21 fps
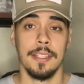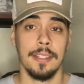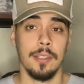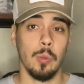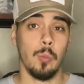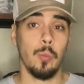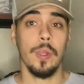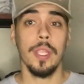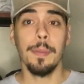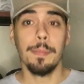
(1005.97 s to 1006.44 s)

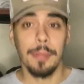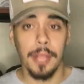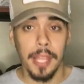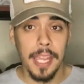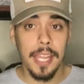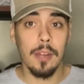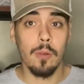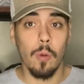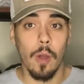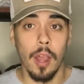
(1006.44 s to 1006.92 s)
We
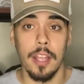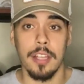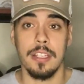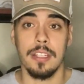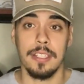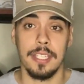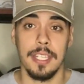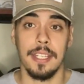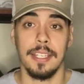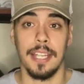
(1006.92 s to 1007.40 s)
played
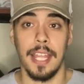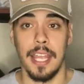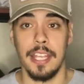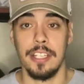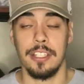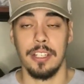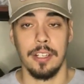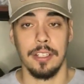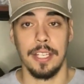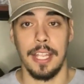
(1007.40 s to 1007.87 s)
Washington last
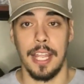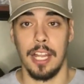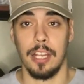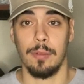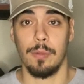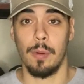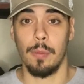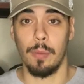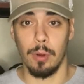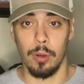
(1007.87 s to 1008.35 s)
year in the
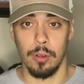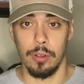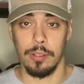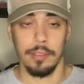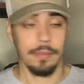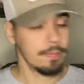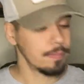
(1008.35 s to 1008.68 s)
Alamo Bowl.